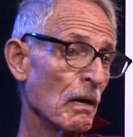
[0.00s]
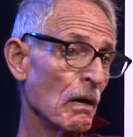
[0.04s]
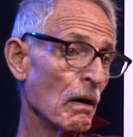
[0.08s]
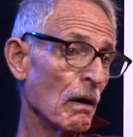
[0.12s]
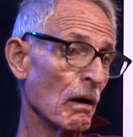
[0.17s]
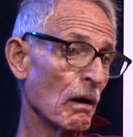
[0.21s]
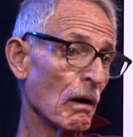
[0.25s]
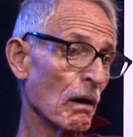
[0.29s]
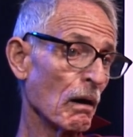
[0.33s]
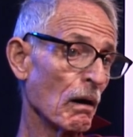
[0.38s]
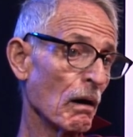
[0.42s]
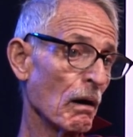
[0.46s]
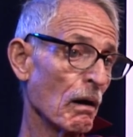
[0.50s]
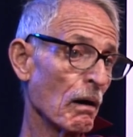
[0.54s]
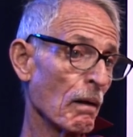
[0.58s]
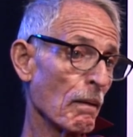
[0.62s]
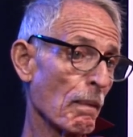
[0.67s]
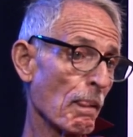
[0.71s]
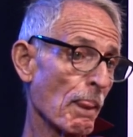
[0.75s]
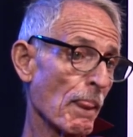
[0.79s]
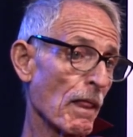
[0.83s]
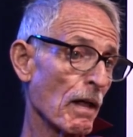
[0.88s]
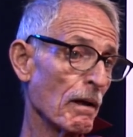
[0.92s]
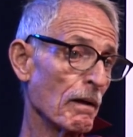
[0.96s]

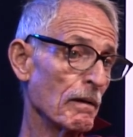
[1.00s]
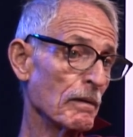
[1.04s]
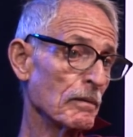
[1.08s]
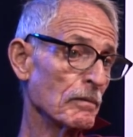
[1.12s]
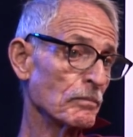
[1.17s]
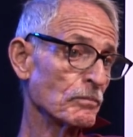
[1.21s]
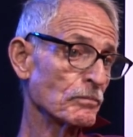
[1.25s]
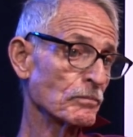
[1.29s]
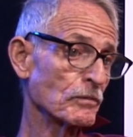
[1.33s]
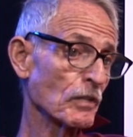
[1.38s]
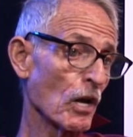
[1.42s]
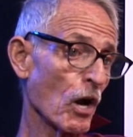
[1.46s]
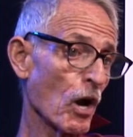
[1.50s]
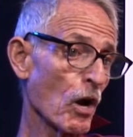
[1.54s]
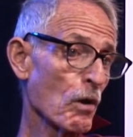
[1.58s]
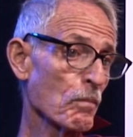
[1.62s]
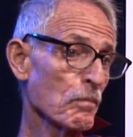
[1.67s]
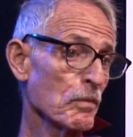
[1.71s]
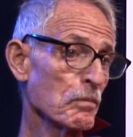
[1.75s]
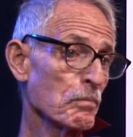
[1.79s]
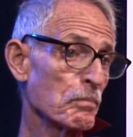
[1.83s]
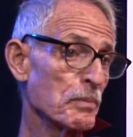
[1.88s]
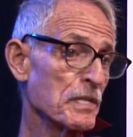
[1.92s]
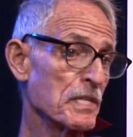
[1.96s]

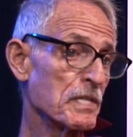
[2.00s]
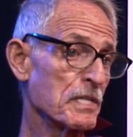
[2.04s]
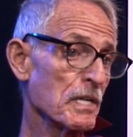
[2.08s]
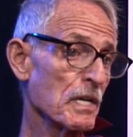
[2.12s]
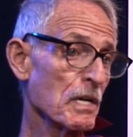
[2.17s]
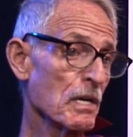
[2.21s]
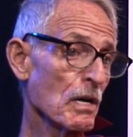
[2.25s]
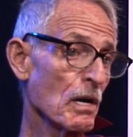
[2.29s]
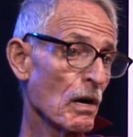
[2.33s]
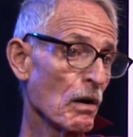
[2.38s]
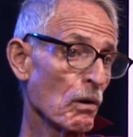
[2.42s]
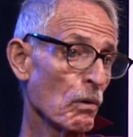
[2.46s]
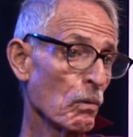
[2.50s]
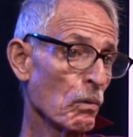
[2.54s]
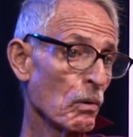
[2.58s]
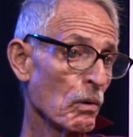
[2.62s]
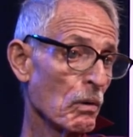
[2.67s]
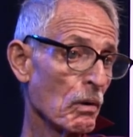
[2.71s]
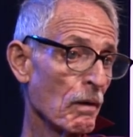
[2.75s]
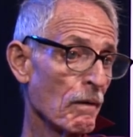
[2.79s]
Herman Badillo,